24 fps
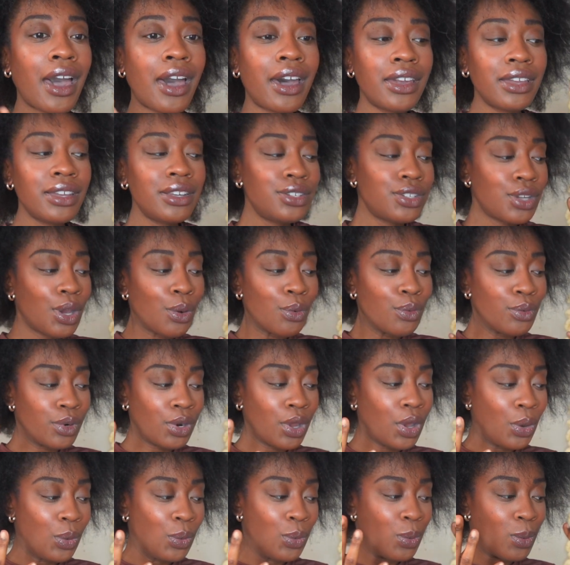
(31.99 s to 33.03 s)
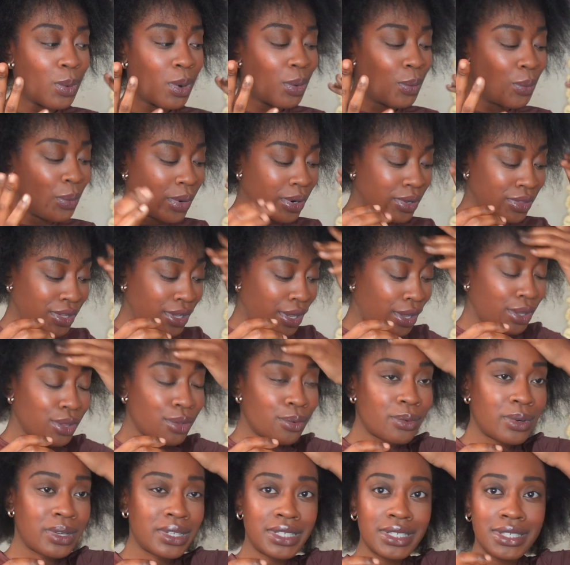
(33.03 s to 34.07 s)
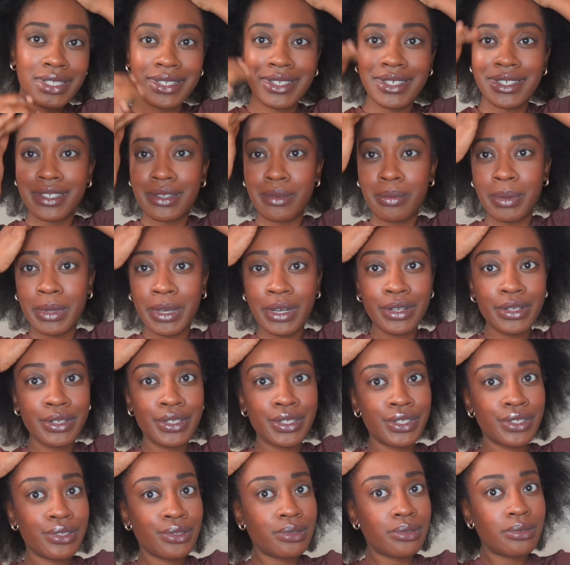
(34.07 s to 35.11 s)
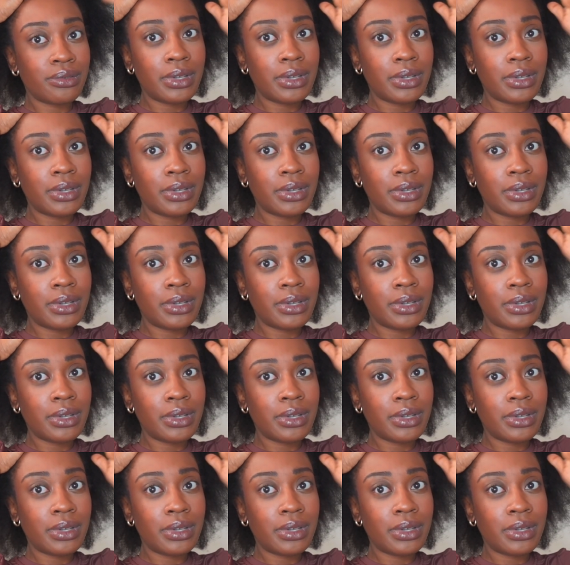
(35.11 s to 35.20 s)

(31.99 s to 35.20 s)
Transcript: I don't know where the other ones disappeared to.